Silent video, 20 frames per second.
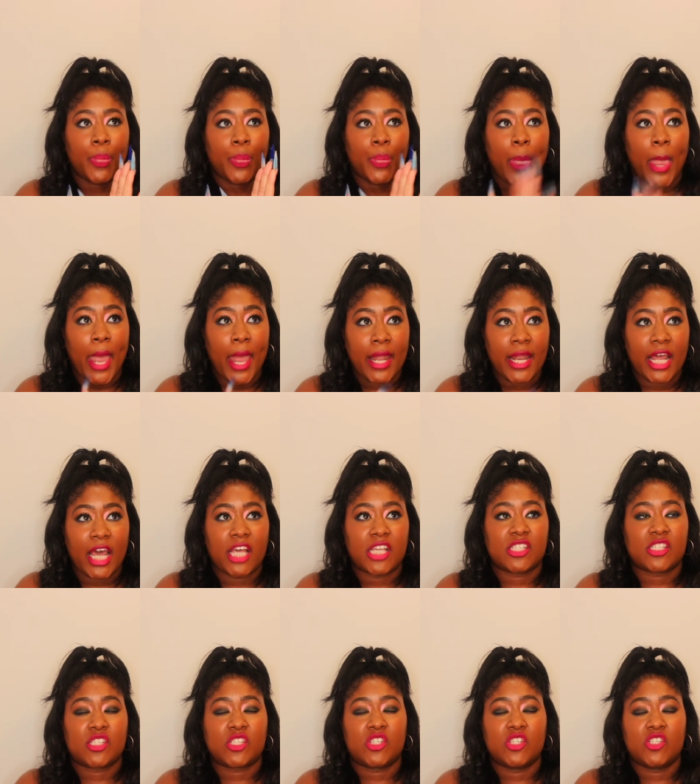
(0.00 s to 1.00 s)
Then
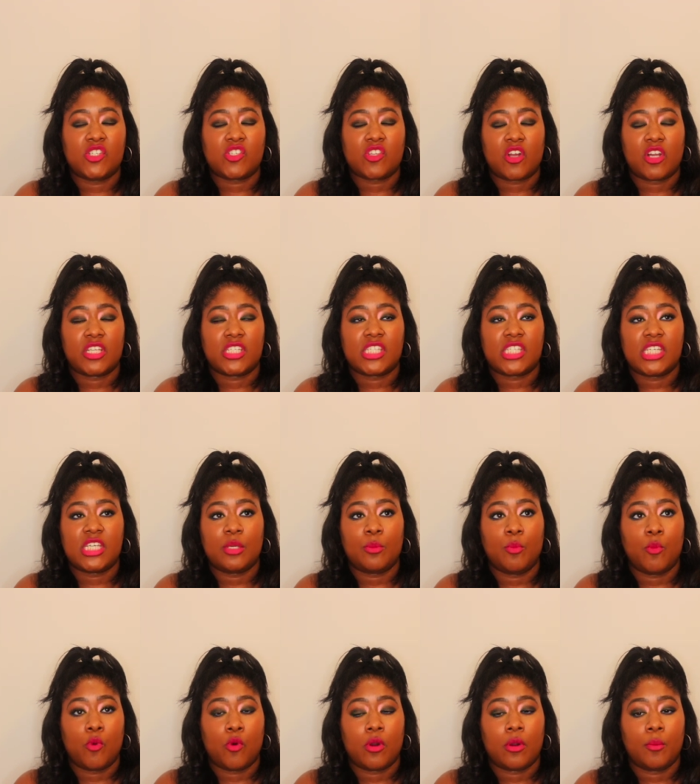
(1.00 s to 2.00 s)
as she started
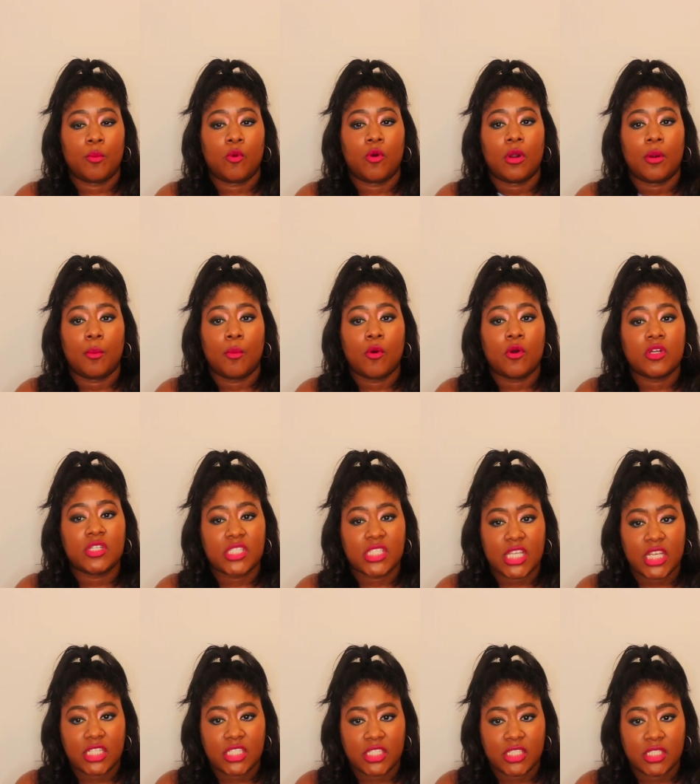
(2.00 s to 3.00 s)
seeing more and more and more
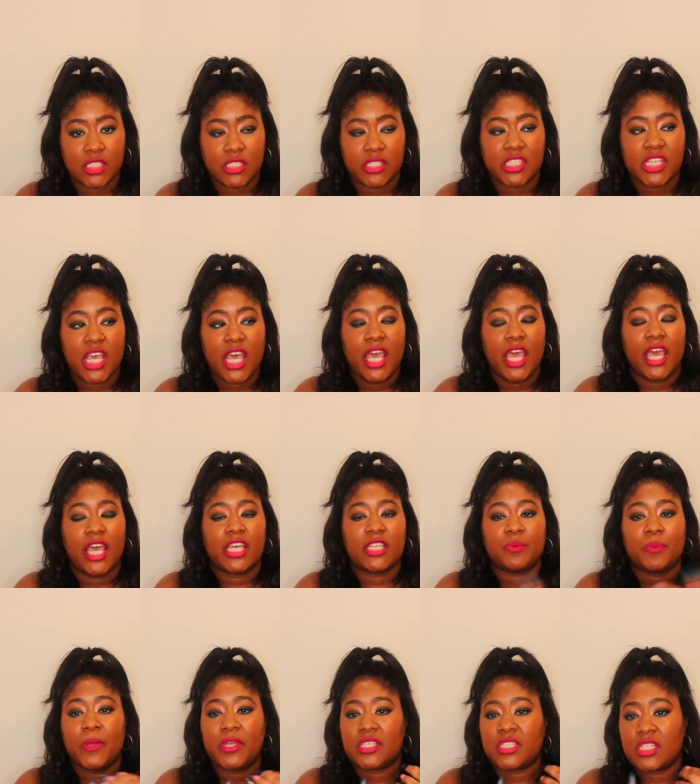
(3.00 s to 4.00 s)
sections,
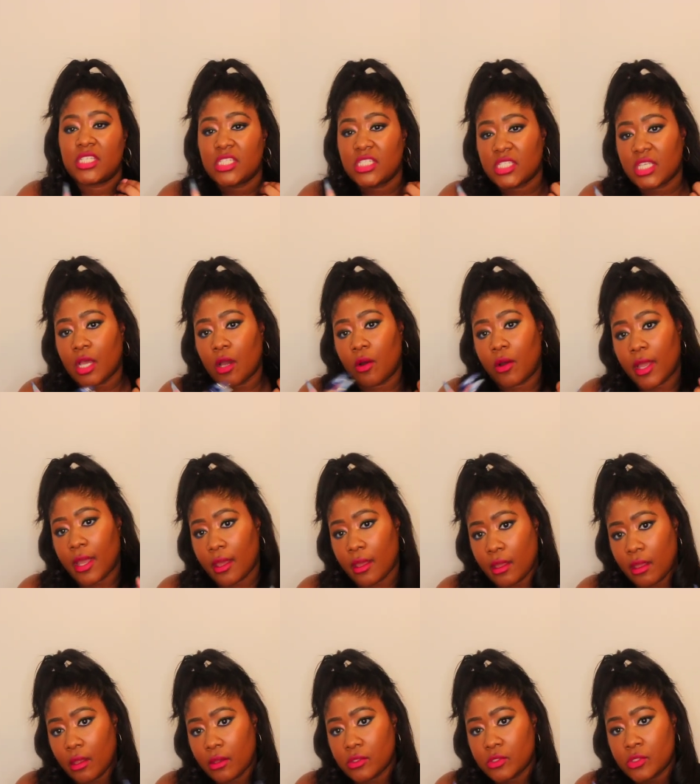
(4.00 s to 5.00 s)
it's basically just like,
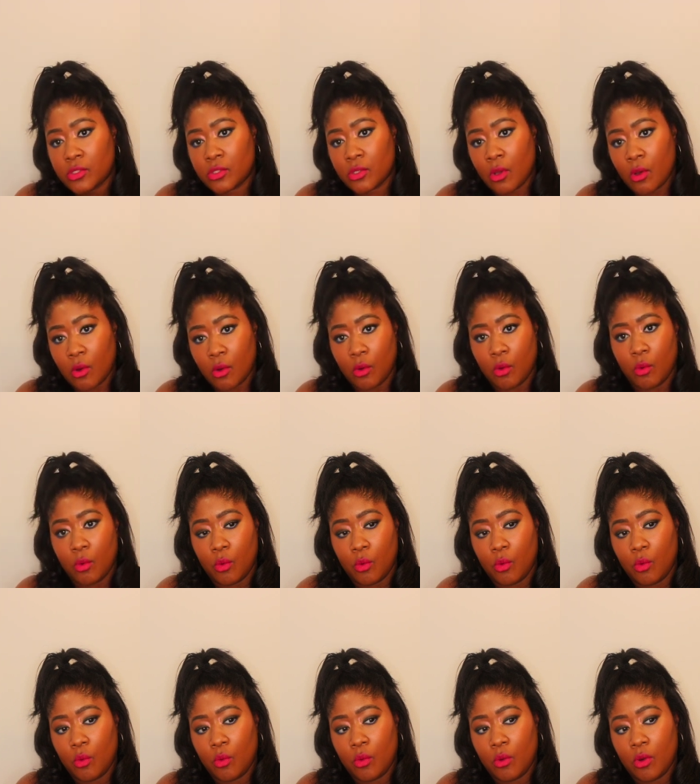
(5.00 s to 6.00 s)
okay, so
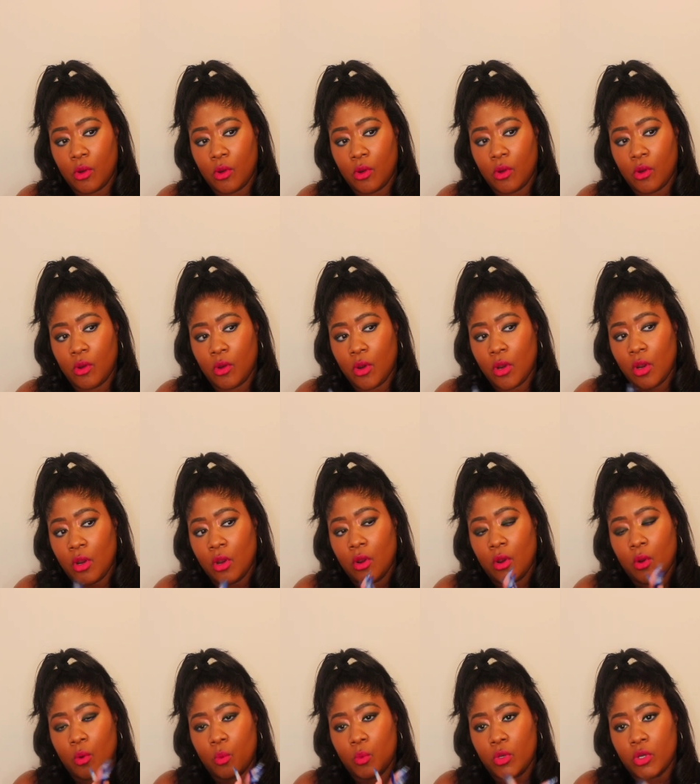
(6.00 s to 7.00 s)

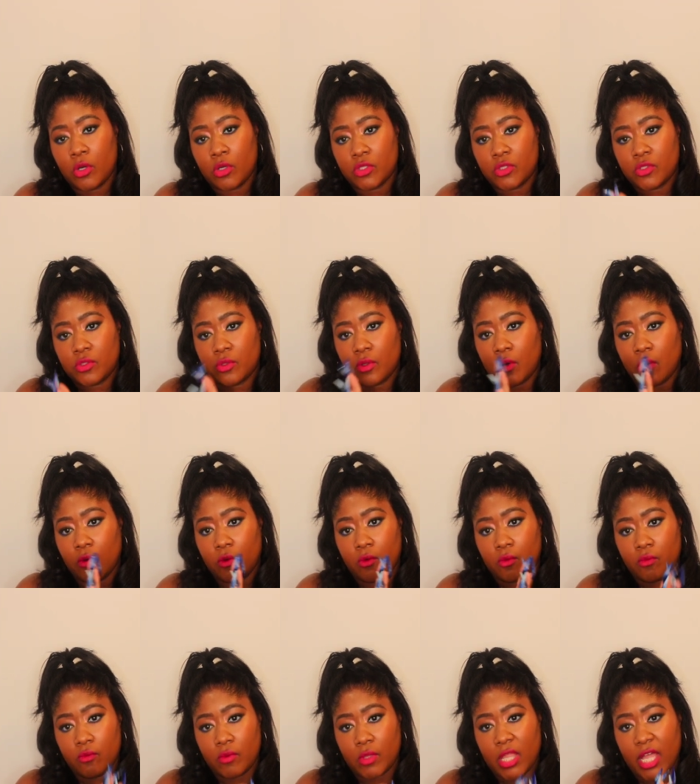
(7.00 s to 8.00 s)
we're going to do the
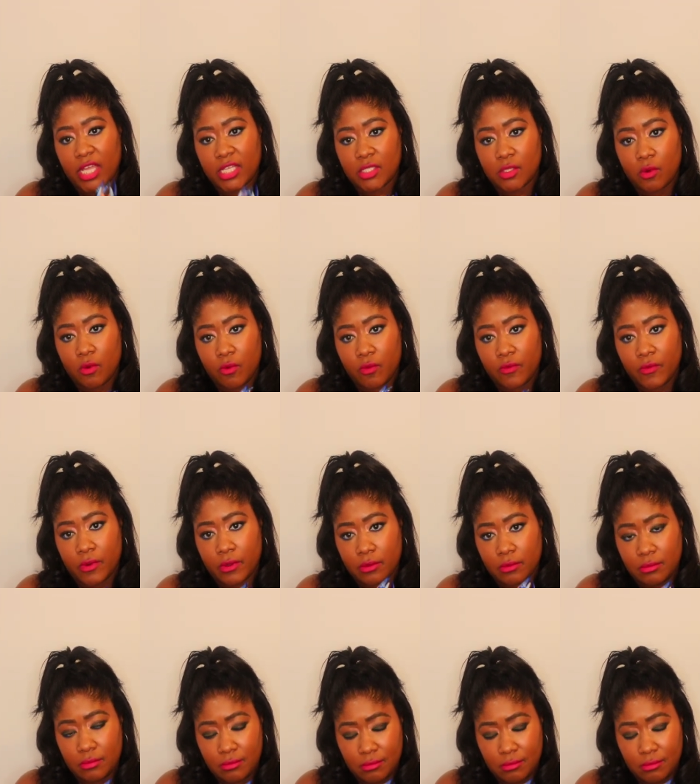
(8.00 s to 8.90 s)
whole relaxer over.